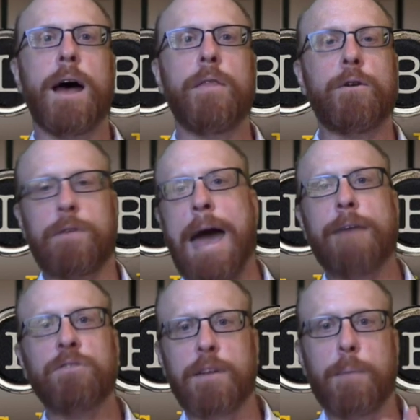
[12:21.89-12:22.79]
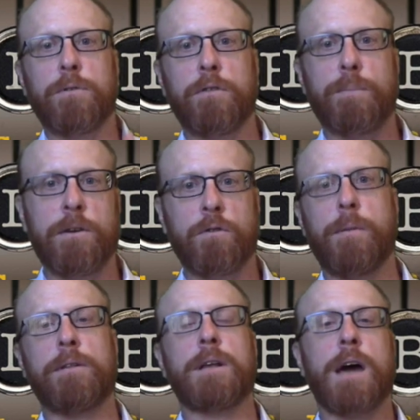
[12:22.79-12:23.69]
There's half steps of special
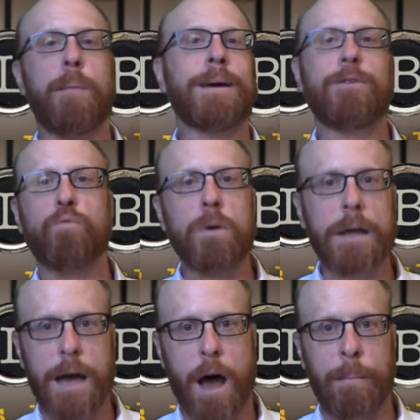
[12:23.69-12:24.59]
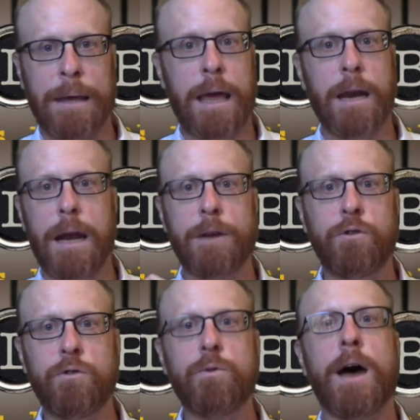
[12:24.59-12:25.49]
monthly comp. It gets really complicated, and I
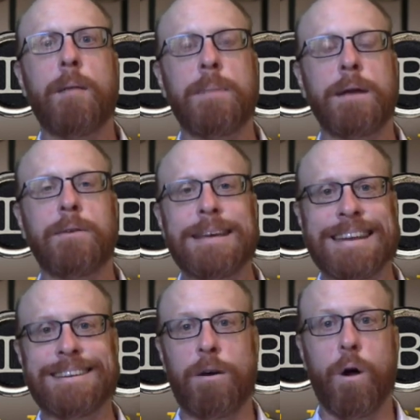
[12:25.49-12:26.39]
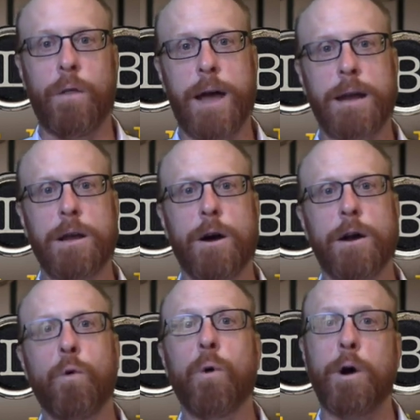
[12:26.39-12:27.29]
do not mean to get into all that here. I
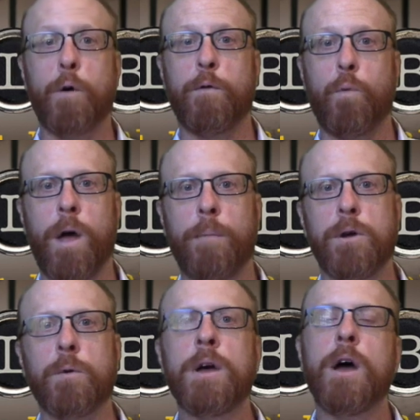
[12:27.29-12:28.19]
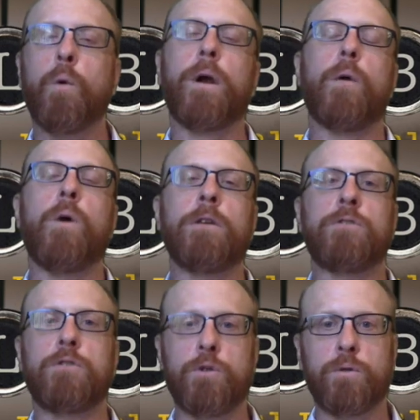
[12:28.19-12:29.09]
don't want to overwhelm you. What I
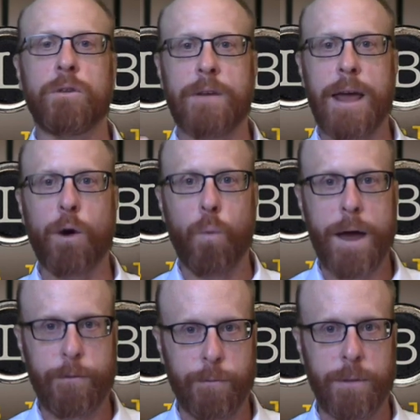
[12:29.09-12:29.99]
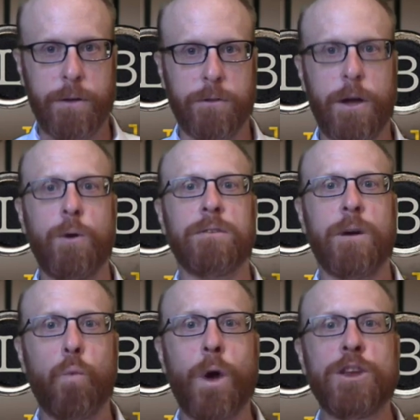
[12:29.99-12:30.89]
want you to take away from this, though, is
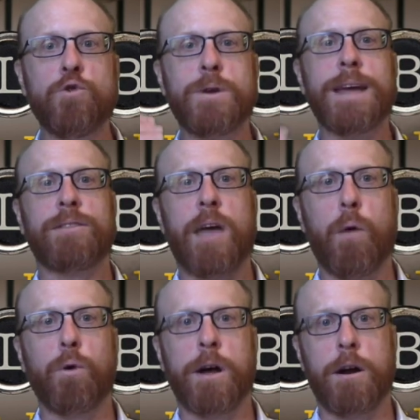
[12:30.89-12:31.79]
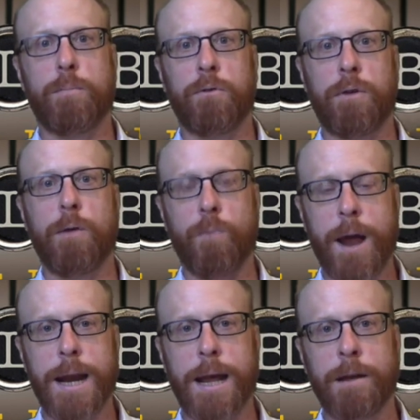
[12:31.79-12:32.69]
that when you get that 100%
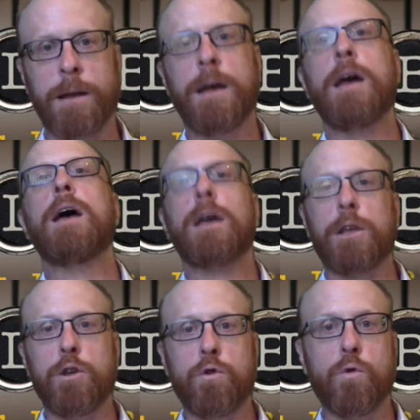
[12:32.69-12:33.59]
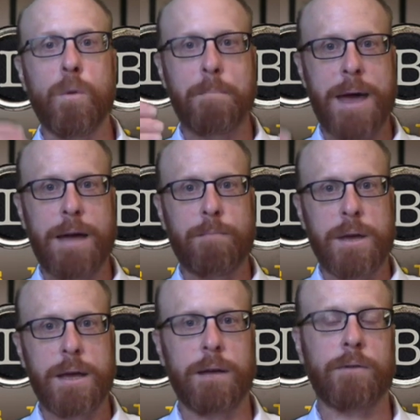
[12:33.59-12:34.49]
rating, you may
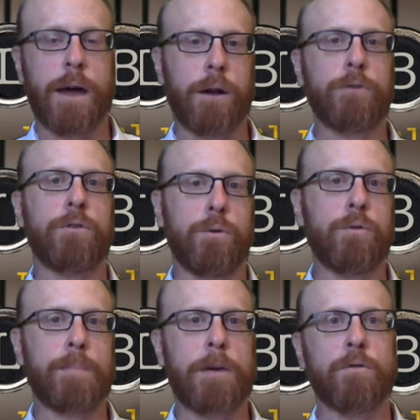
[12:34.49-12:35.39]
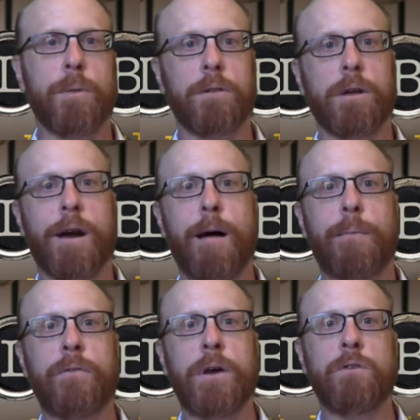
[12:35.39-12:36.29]
be entitled to special monthly
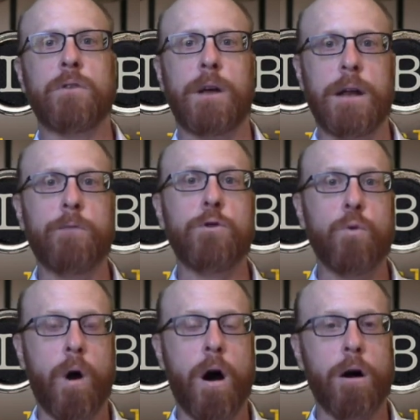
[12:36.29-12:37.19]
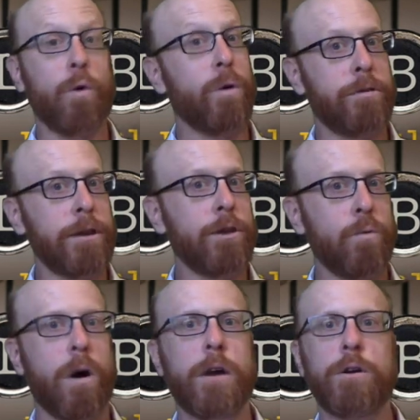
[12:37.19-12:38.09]
compensation. And if you are, or think
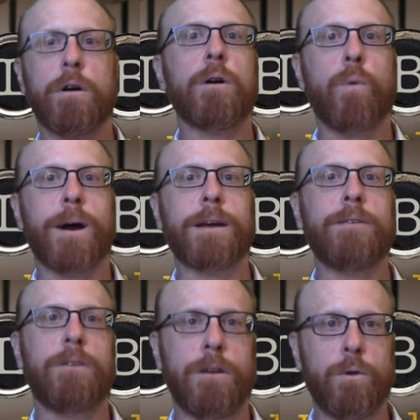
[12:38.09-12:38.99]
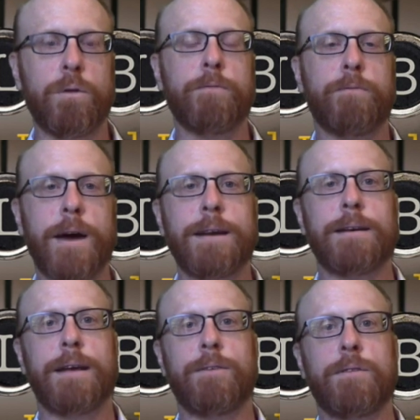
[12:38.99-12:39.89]
you are, you're going to want to continue the fight
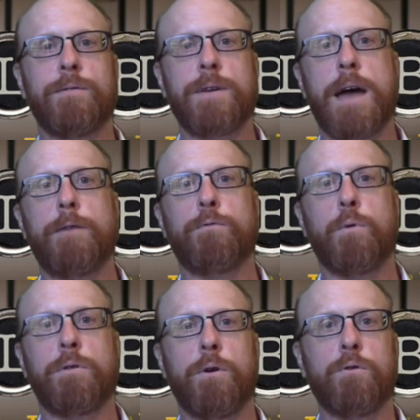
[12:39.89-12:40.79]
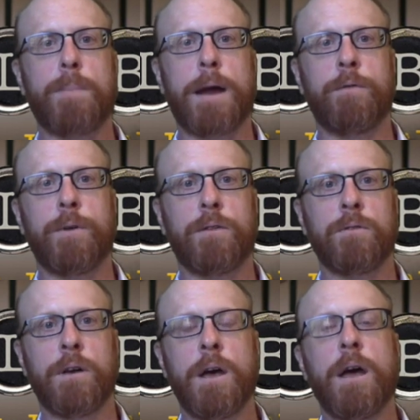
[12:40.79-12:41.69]
against the VA for those
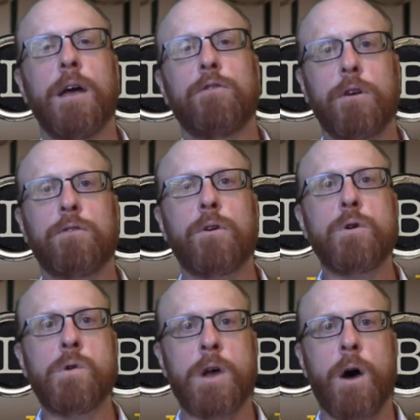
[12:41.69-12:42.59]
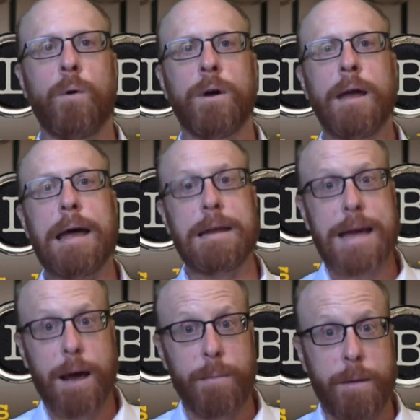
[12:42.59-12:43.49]
benefits. Just so you know, and you
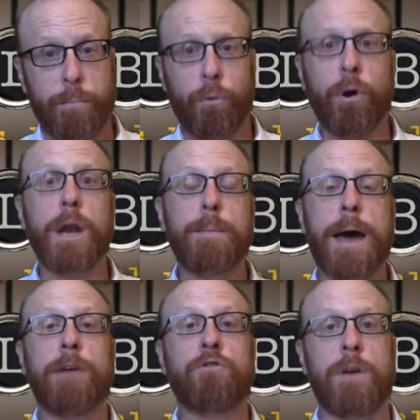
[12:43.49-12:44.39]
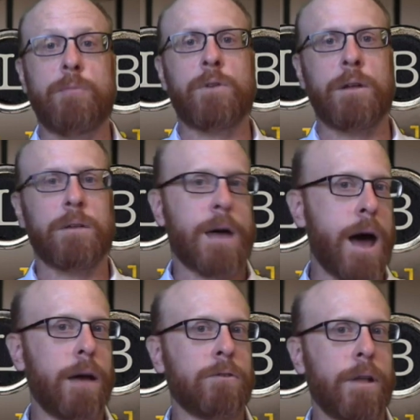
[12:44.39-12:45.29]
got to be in pretty bad shape to get to the
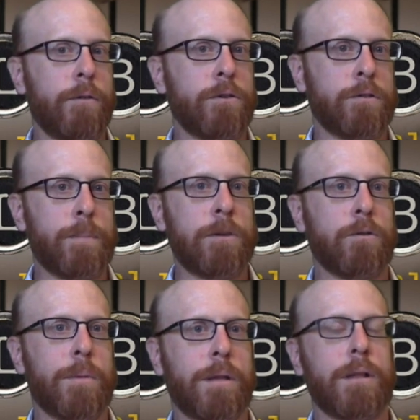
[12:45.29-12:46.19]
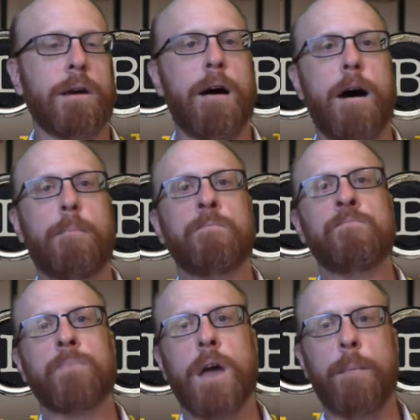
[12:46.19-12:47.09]
highest levels of special monthly comp.
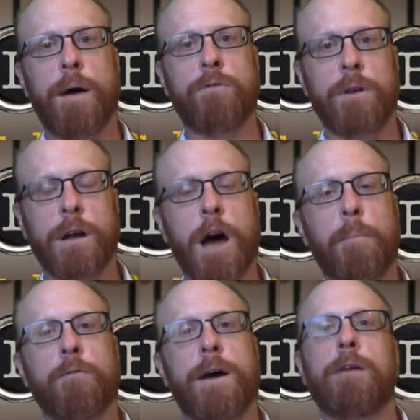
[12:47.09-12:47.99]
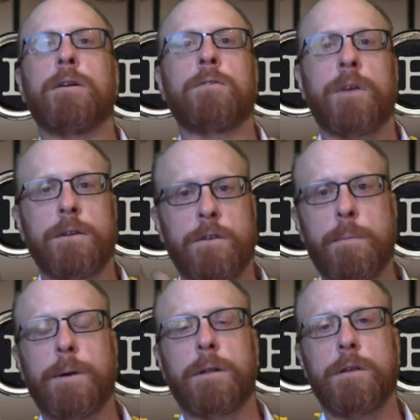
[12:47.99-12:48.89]
I've seen a couple veterans, and
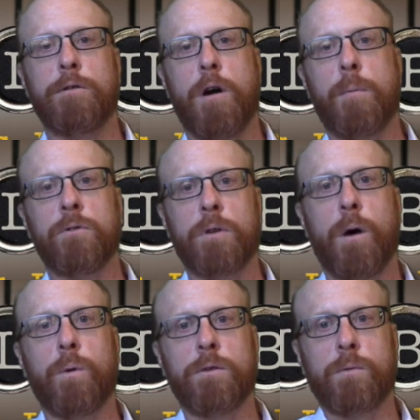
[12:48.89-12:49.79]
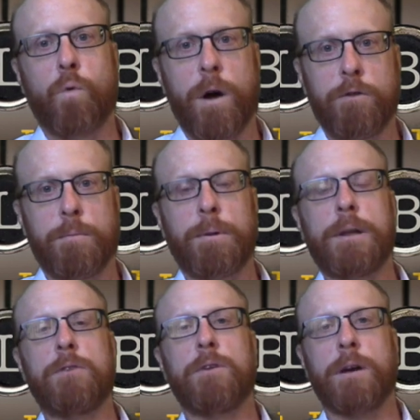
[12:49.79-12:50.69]
typically they're almost always
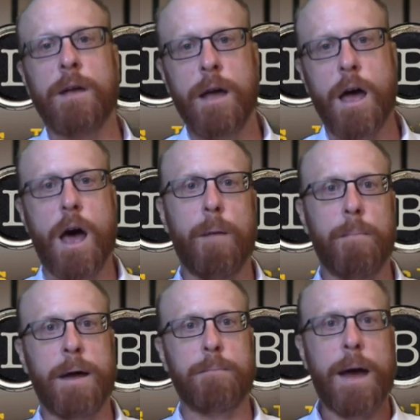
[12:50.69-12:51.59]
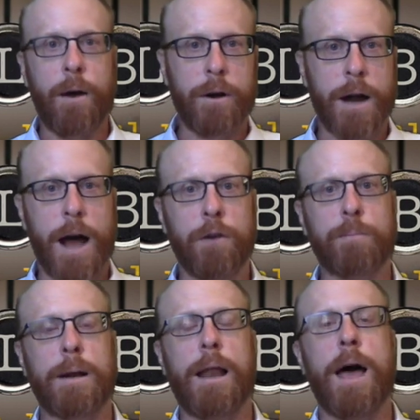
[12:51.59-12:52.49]
quadriplegic, bedbound, and
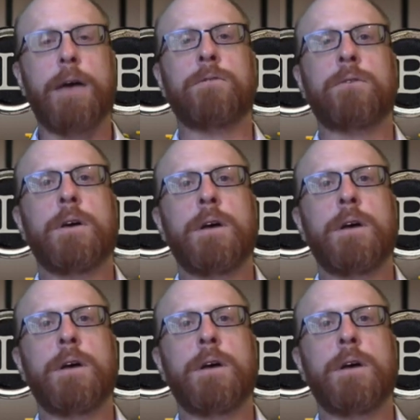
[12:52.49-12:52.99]
hospitalized,